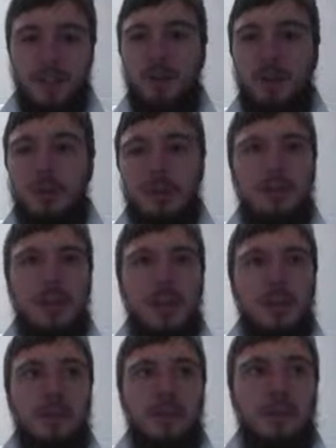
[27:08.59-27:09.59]
it was sort of
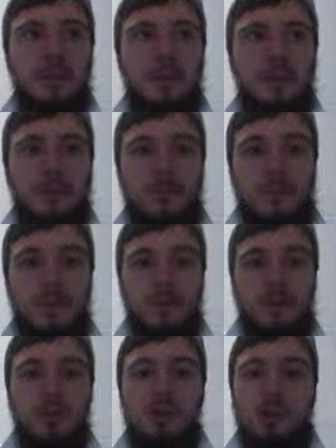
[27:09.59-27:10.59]
like
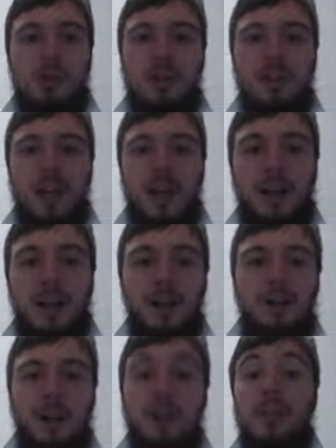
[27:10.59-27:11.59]
you're shooting at
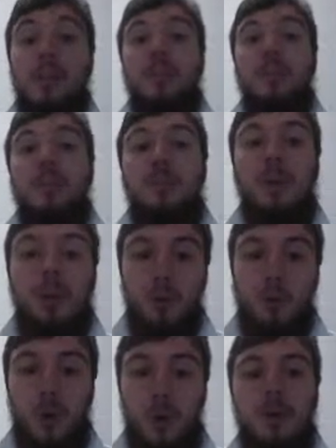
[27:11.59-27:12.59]
hexagons. It was like
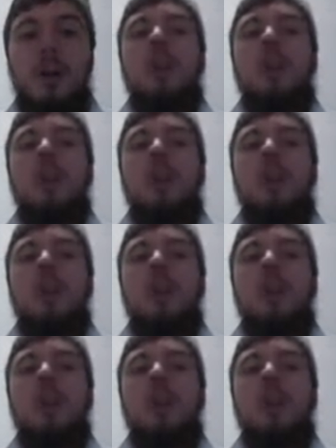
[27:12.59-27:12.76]
Space War,